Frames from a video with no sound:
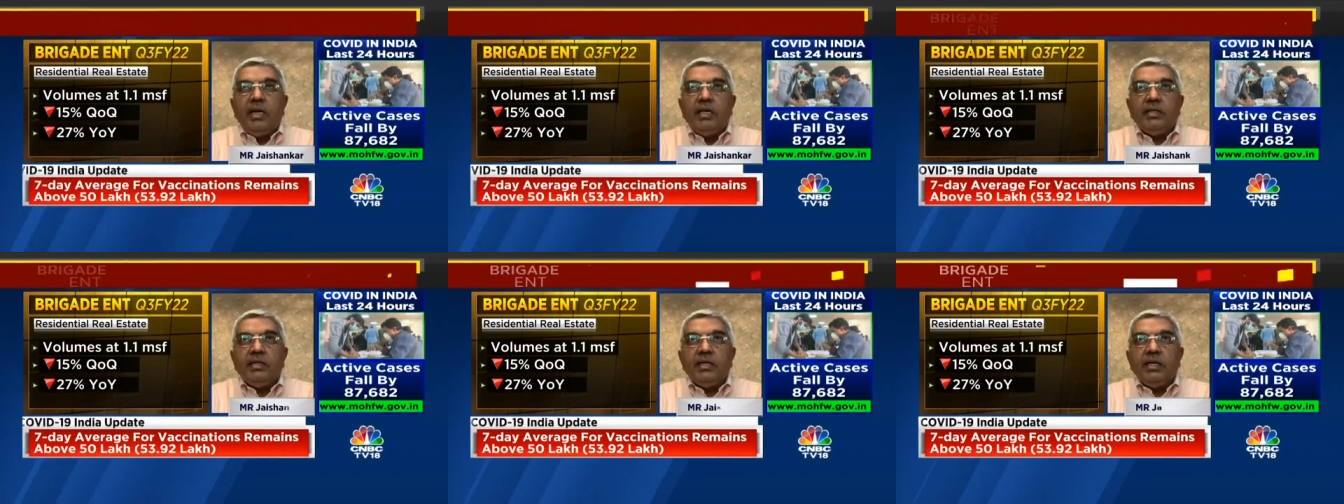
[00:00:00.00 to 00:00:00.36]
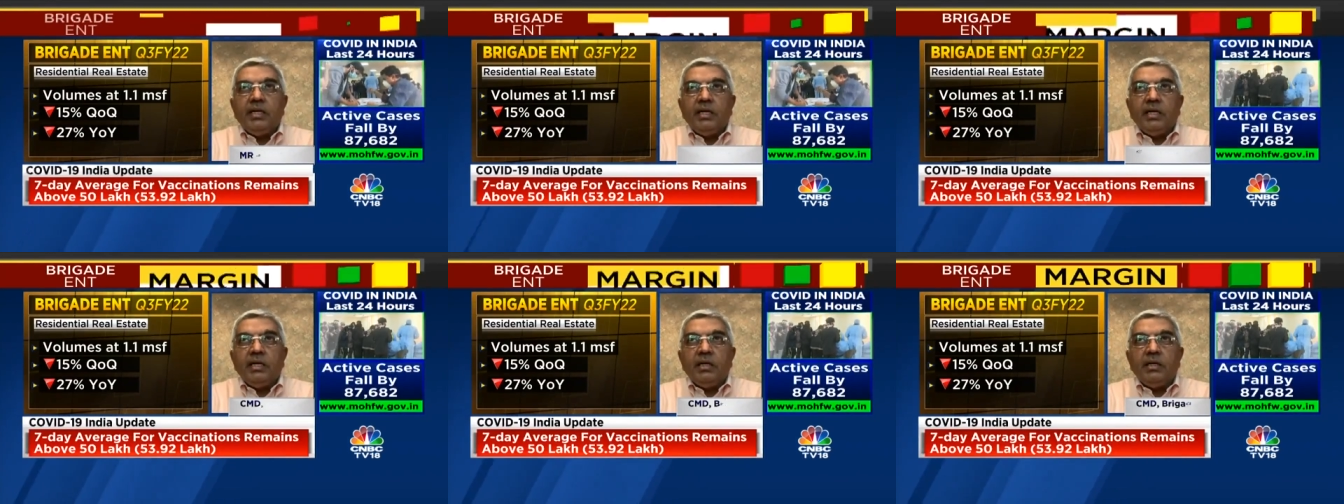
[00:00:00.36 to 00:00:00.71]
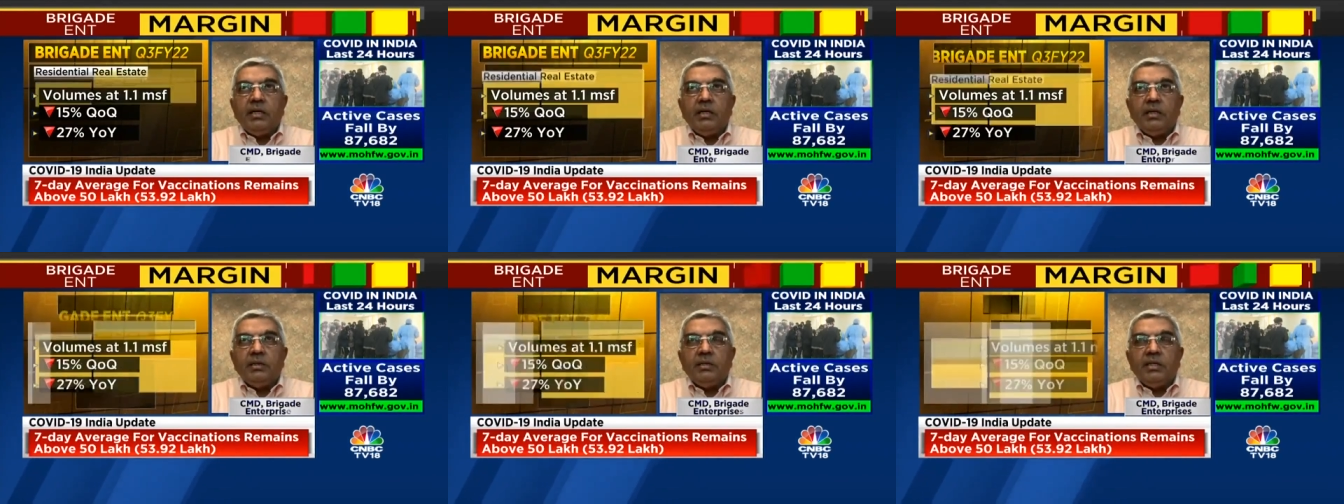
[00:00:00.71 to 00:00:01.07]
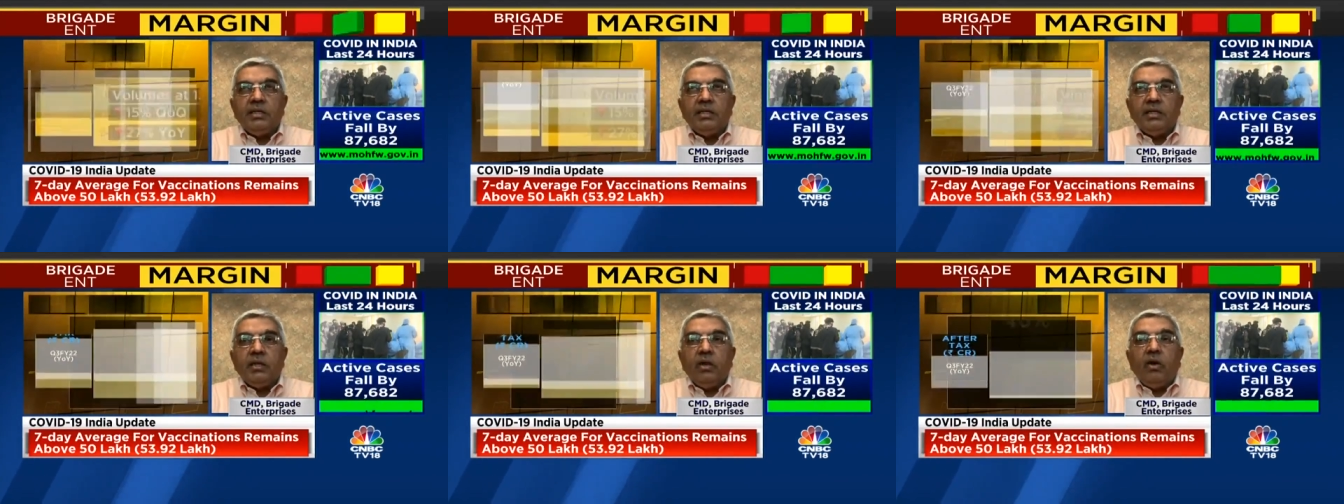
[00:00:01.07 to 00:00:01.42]
and
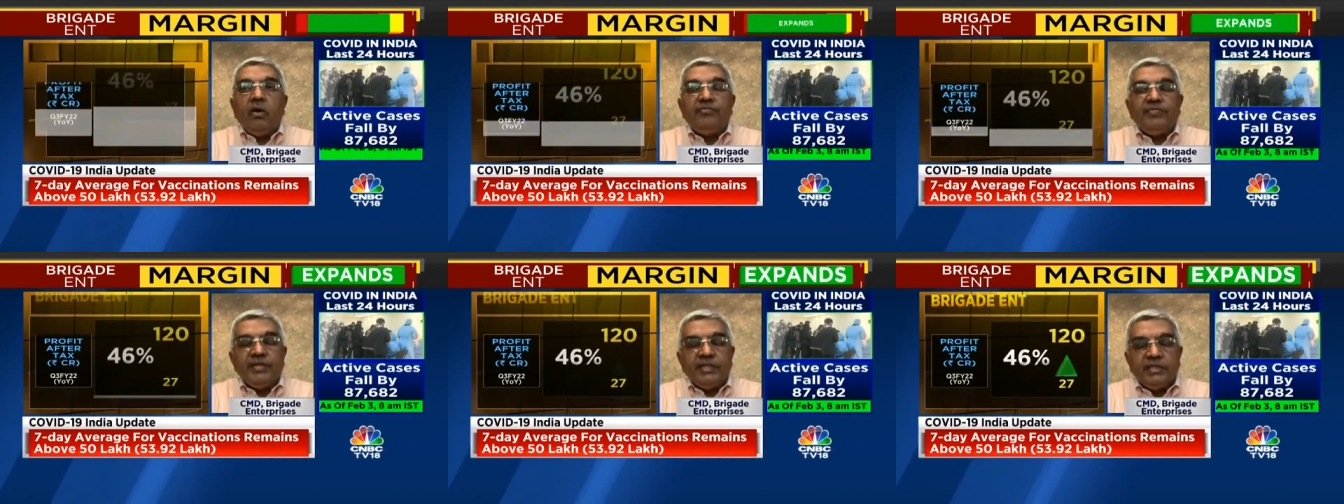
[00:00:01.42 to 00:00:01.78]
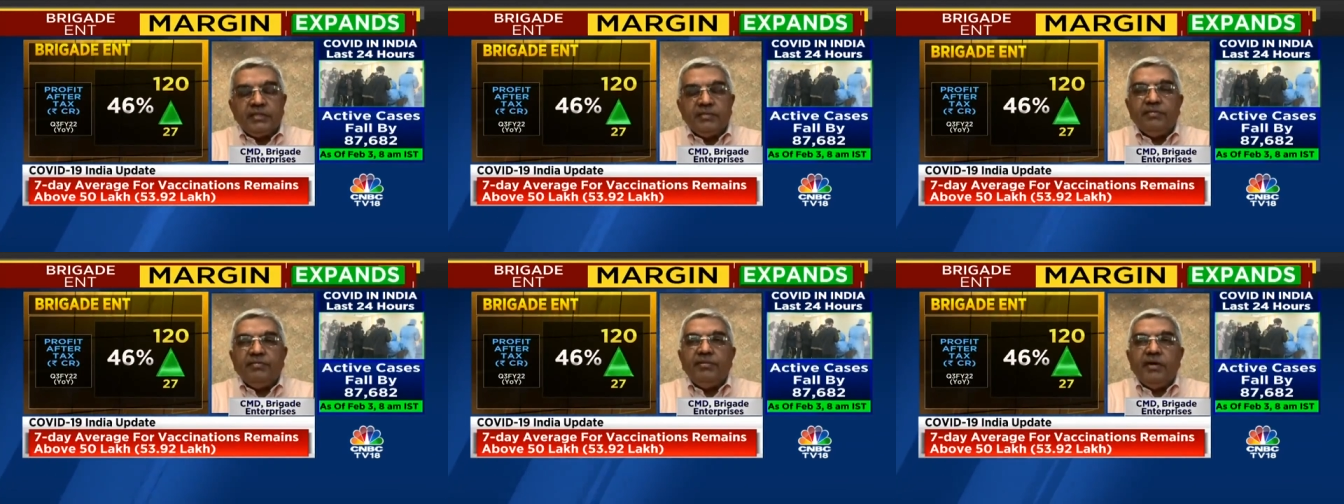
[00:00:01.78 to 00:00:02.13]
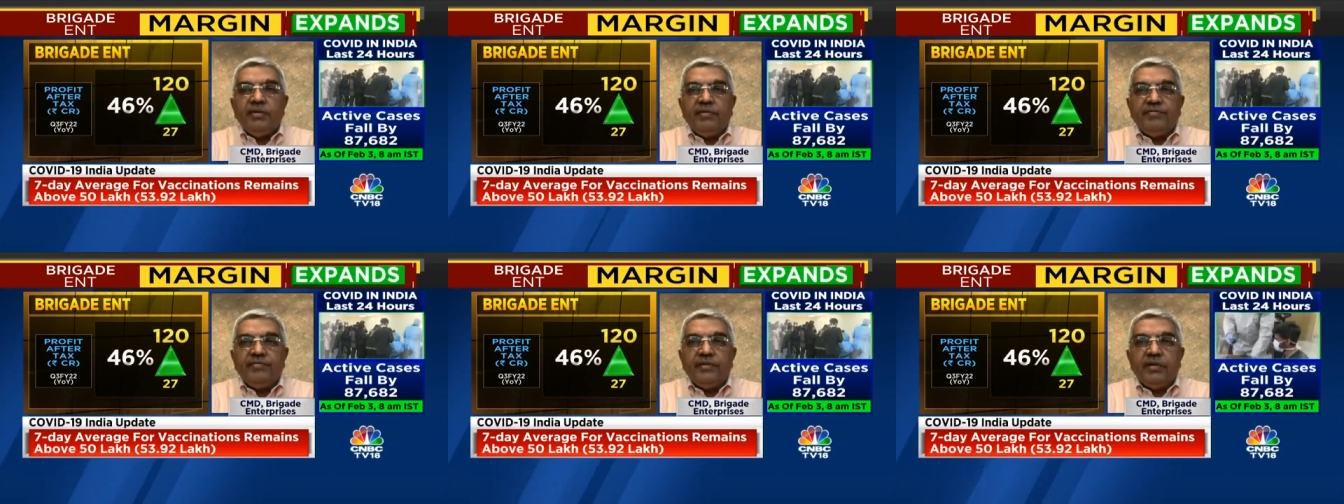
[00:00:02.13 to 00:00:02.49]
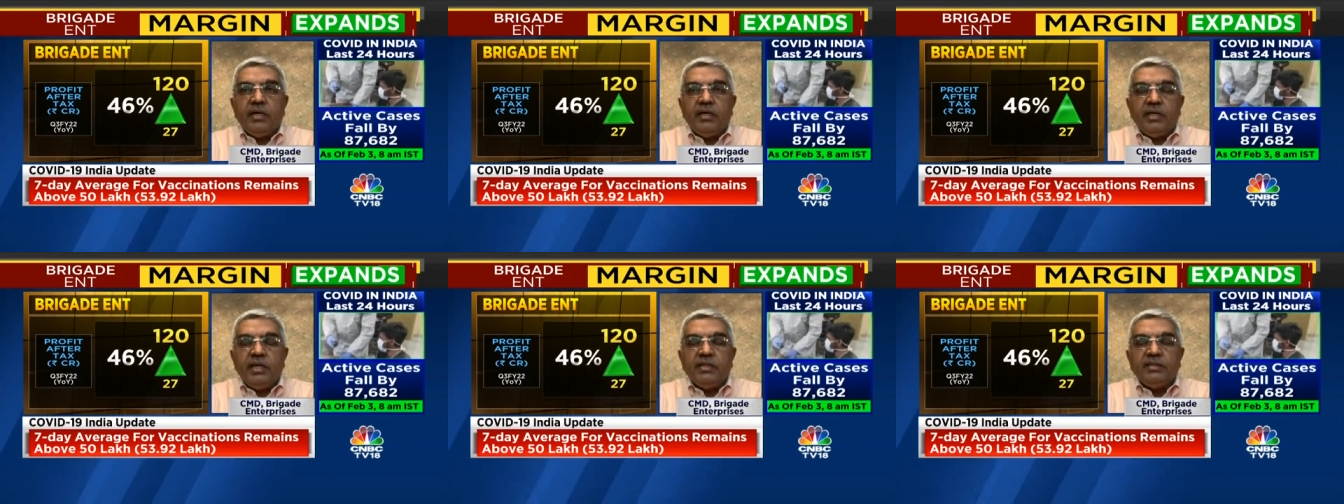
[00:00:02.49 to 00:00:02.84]
the office, we
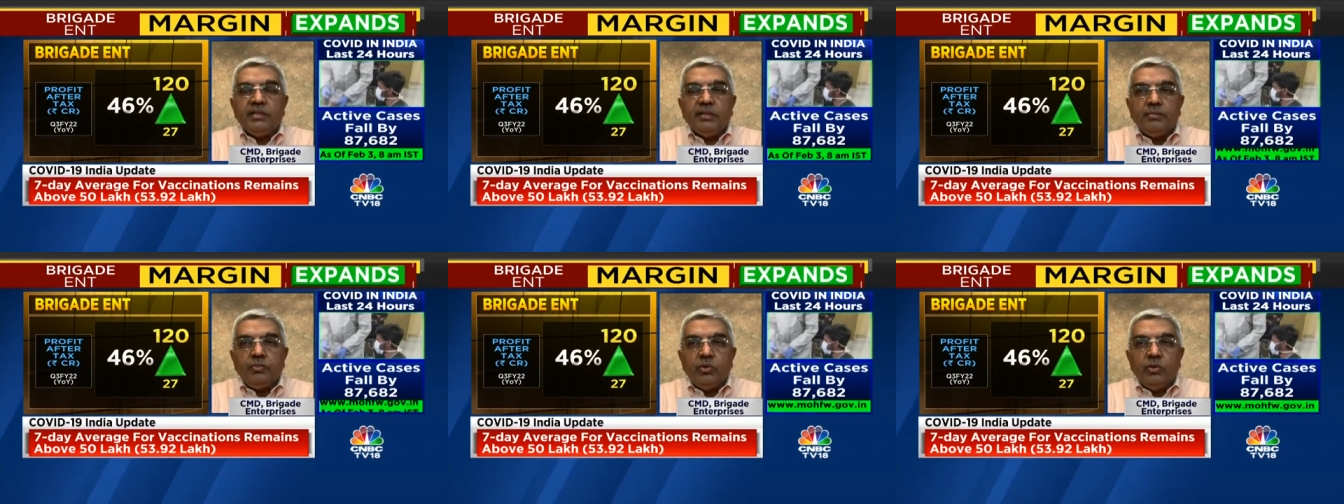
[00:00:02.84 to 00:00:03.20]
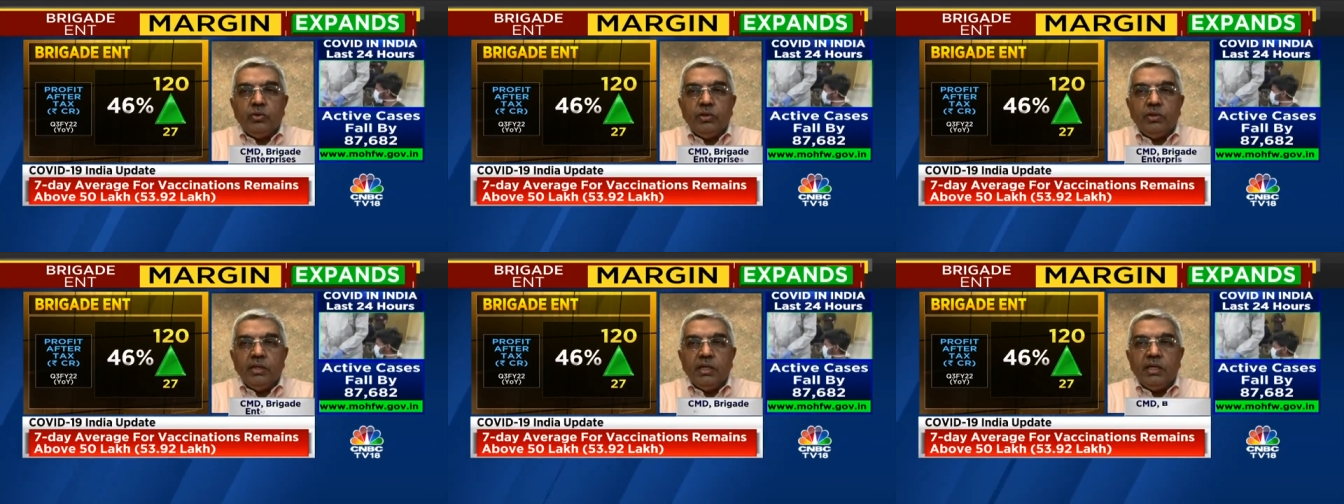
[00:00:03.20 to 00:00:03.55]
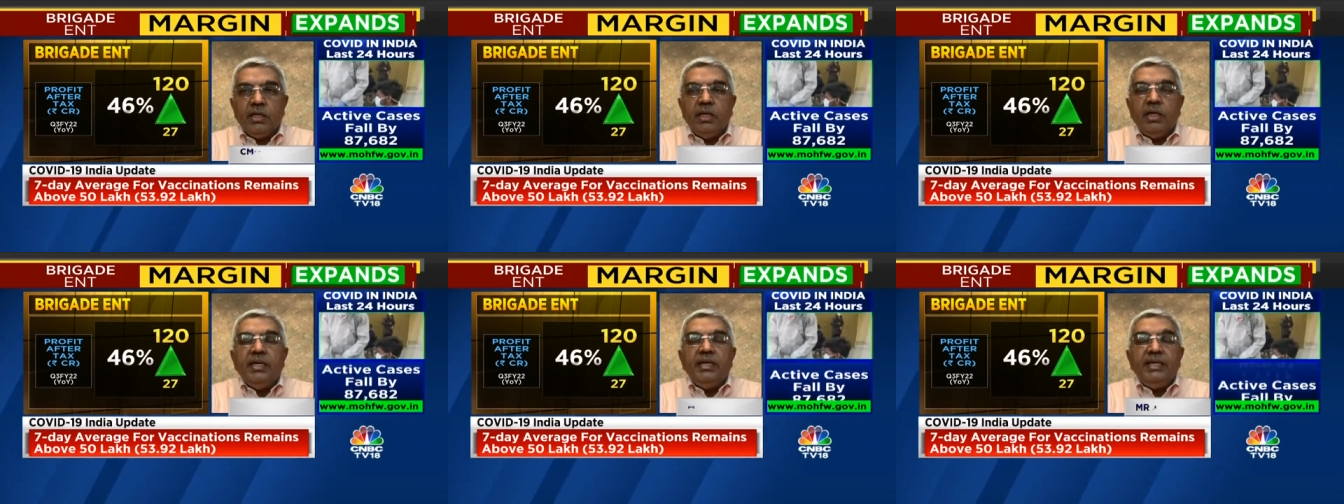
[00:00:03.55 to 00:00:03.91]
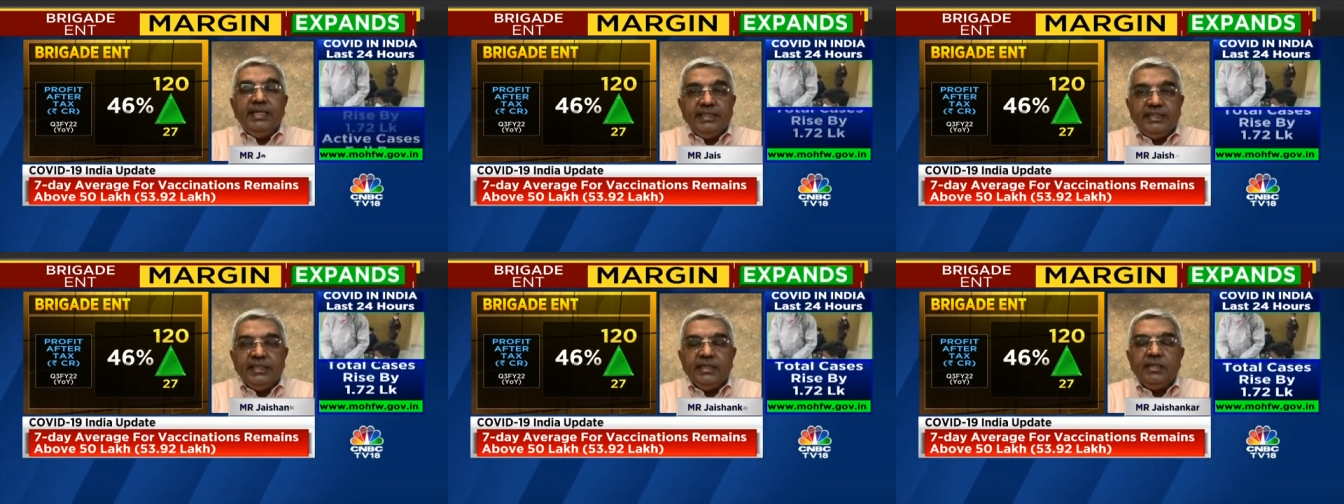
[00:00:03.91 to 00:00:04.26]
have done some good
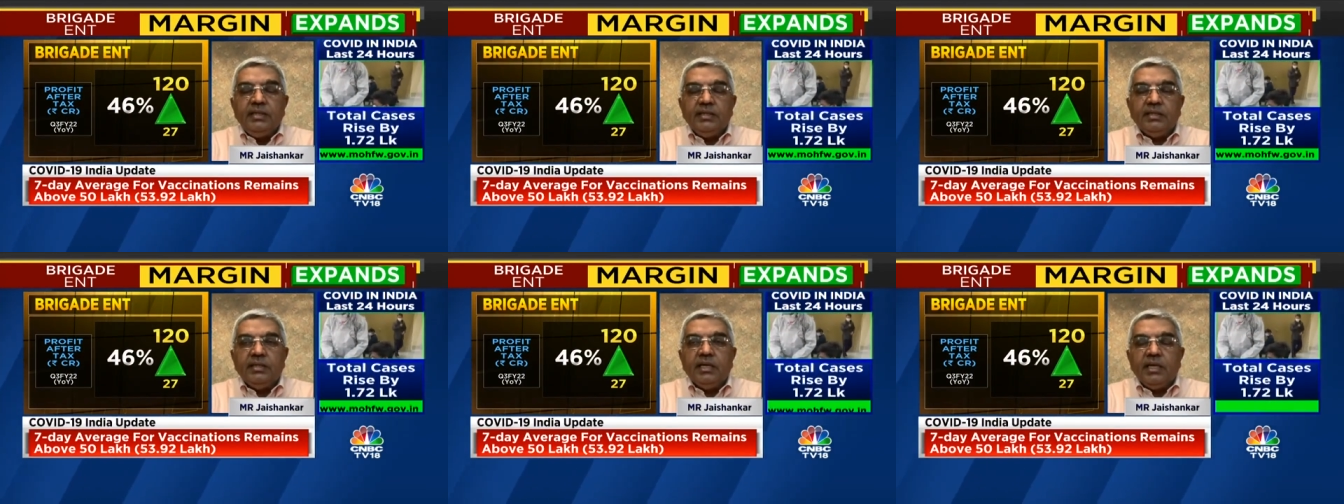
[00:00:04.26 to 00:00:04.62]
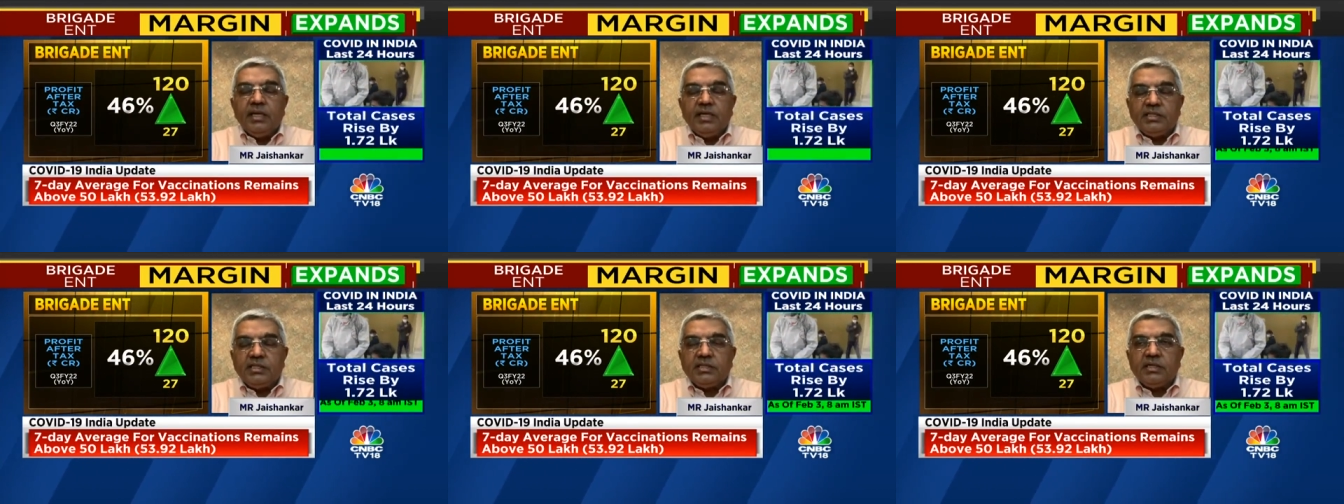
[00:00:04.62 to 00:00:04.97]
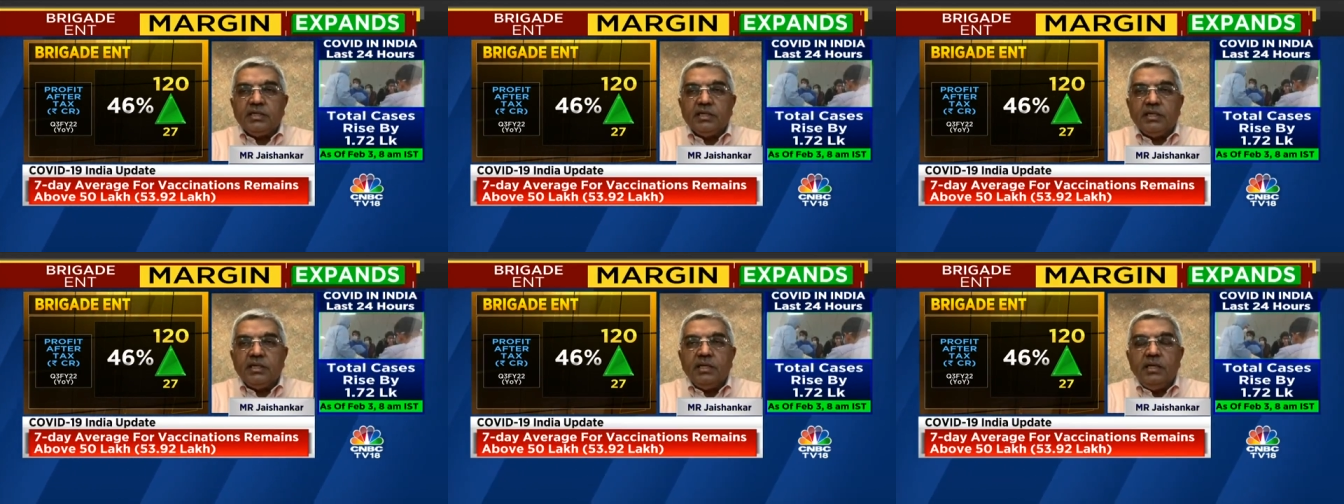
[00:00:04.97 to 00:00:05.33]
leasing in the last